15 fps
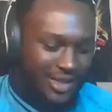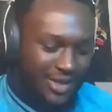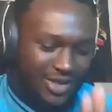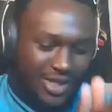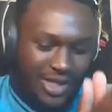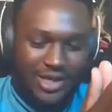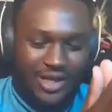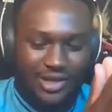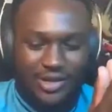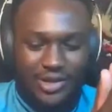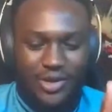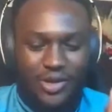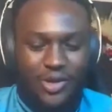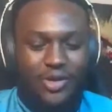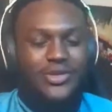is you said,
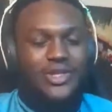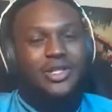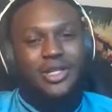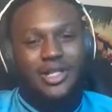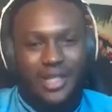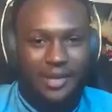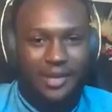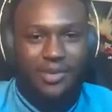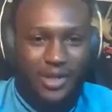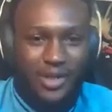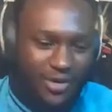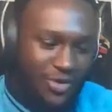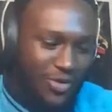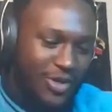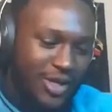you know, obviously your dad being
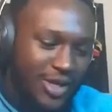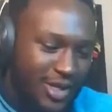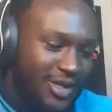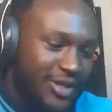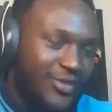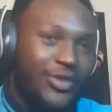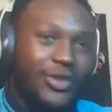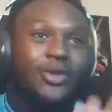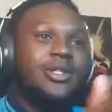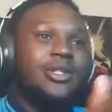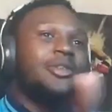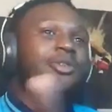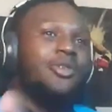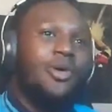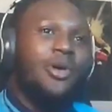who he is, for those
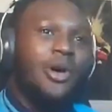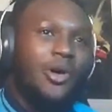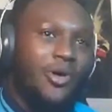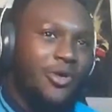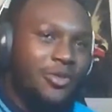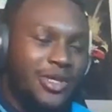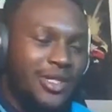that don't know at home,